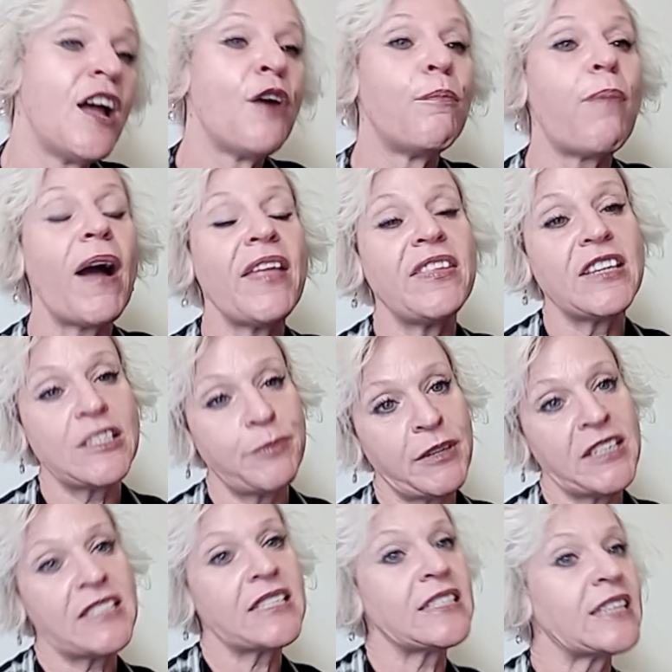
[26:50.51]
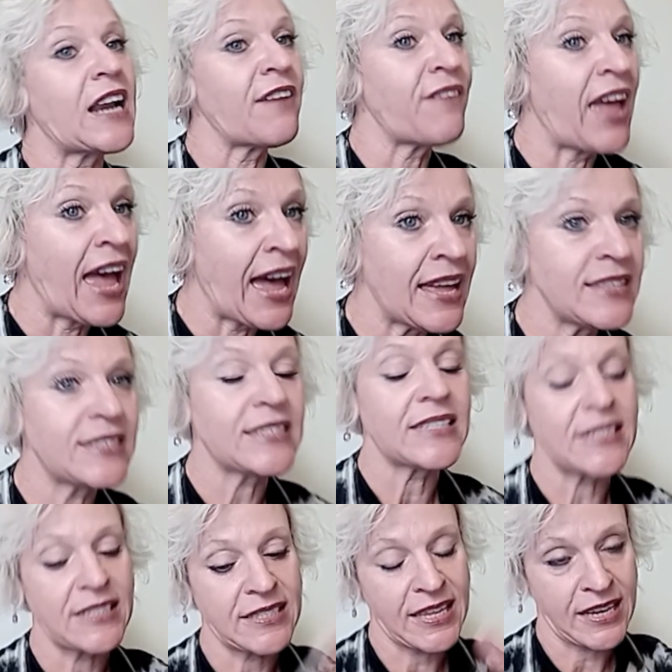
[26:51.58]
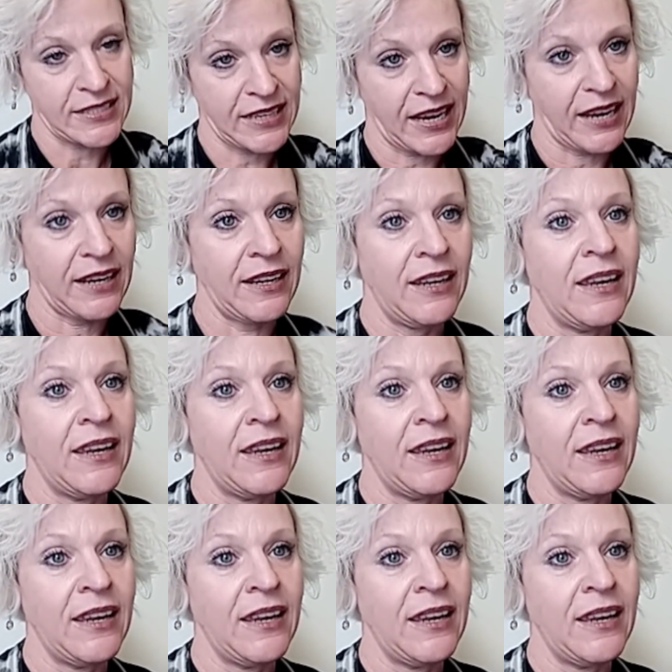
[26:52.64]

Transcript: by the experiences that I've had since that day.